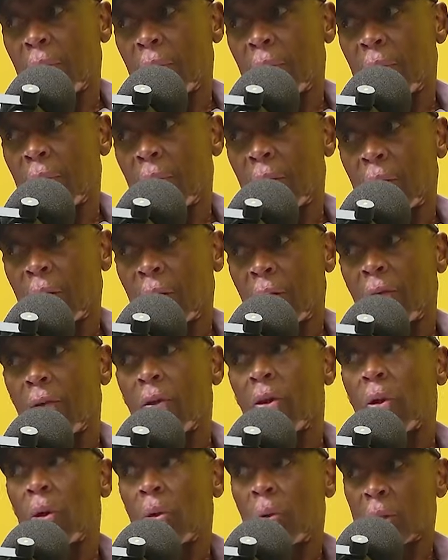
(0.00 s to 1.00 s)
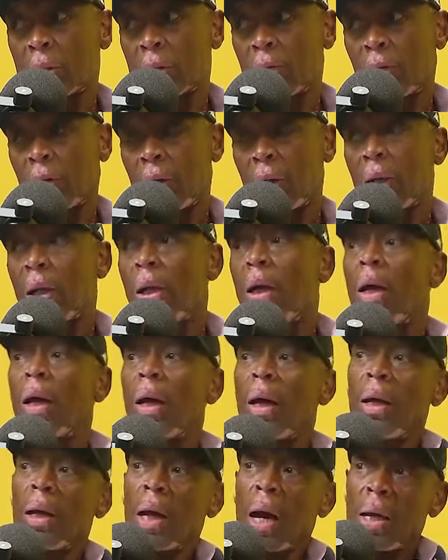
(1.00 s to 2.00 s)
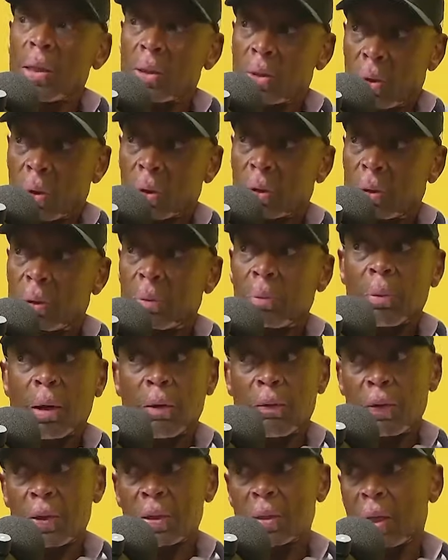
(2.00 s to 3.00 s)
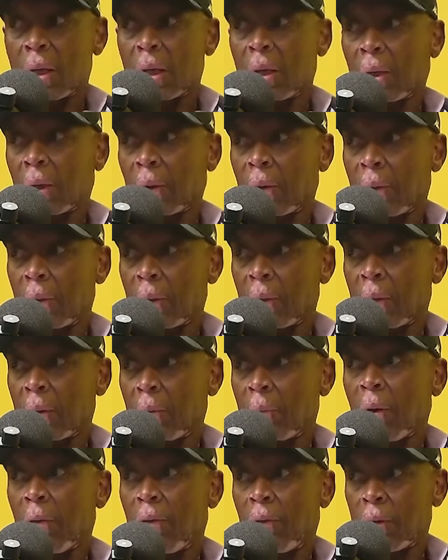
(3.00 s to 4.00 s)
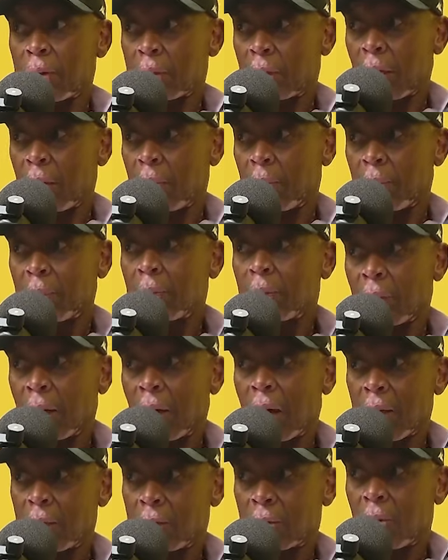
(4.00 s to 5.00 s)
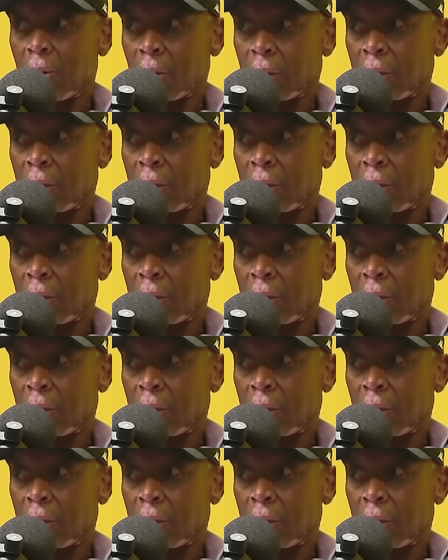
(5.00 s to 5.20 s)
Oh, even okay, friendly. Yeah, yeah. And I scored my first day, my first game. I scored.